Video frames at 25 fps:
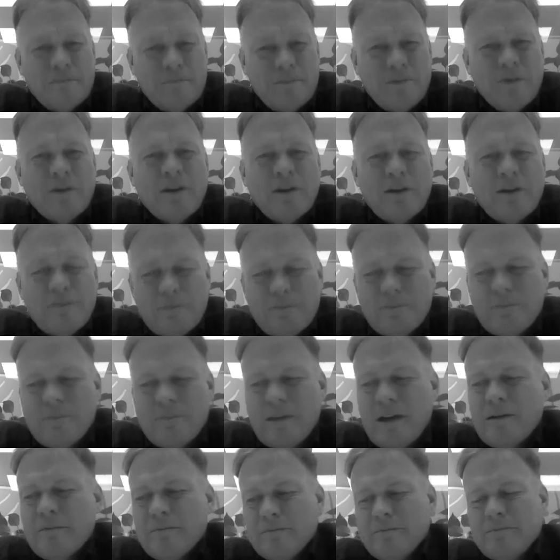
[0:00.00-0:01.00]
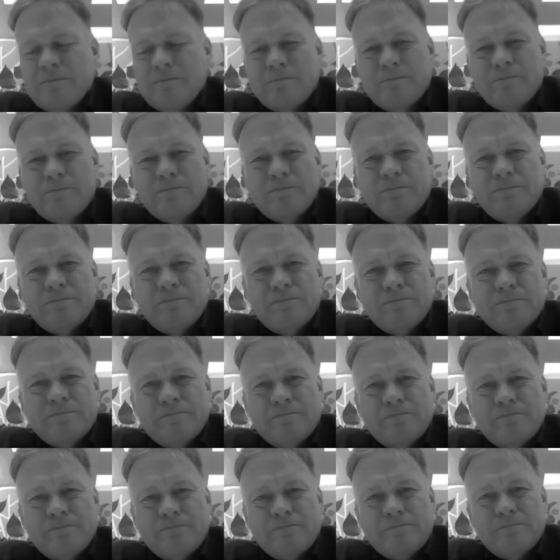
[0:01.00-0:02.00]
The other benefit
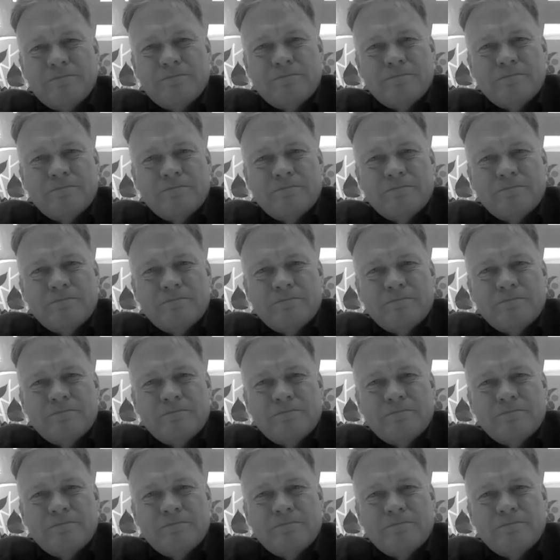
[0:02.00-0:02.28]
actually is that